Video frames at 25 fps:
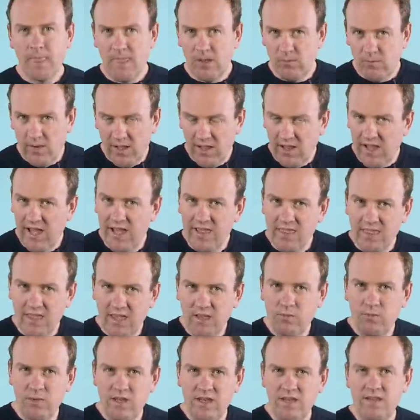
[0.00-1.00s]
Well, I
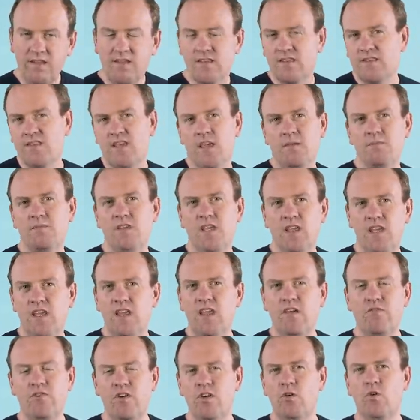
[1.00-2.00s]
think we need the same thing in
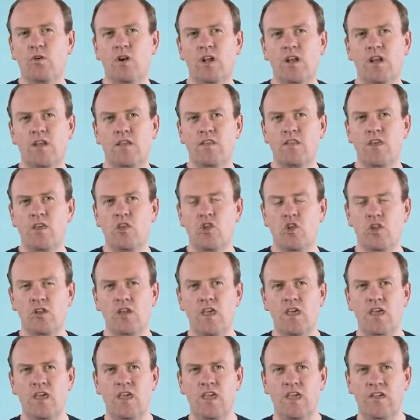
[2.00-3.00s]
every organization.
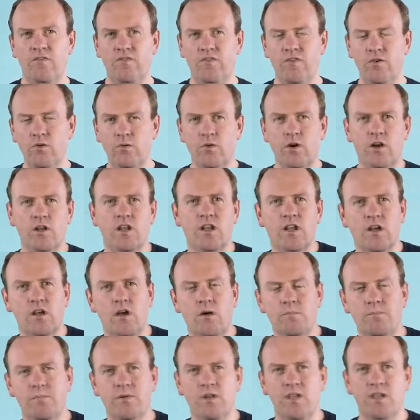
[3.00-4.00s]
If you work in a
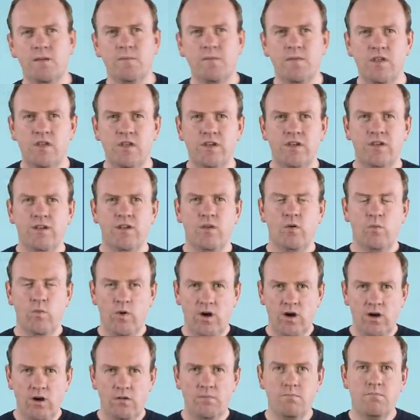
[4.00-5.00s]
company
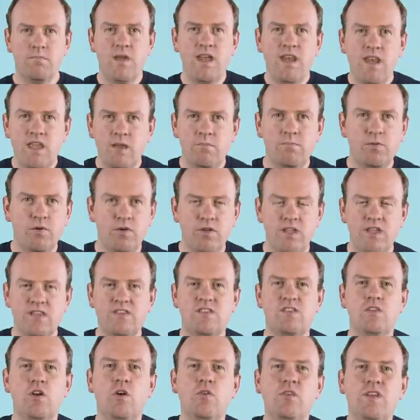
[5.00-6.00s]
where many
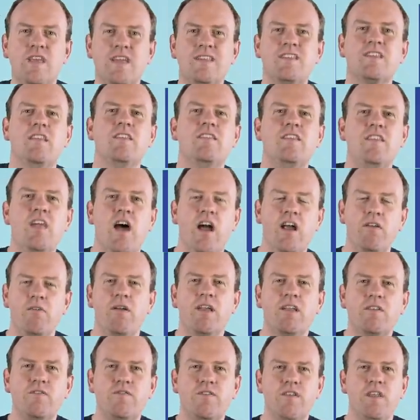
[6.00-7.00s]
employees don't get the
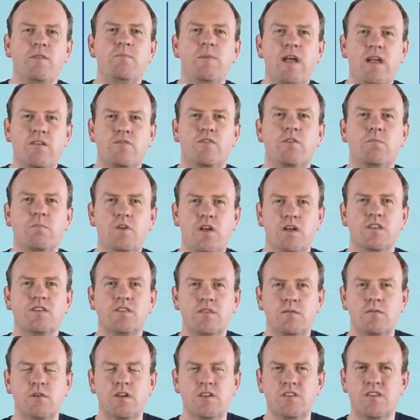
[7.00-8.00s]
direct feedback from
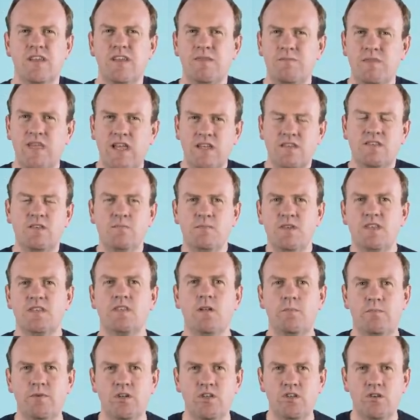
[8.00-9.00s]
customers, that's a missed
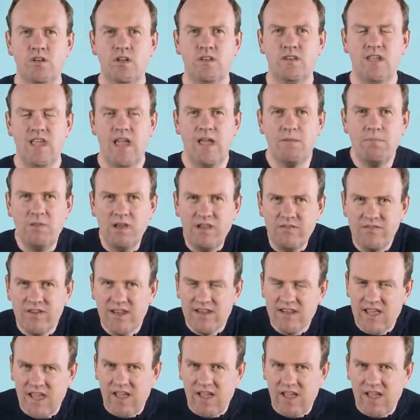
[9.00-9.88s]
opportunity. I believe that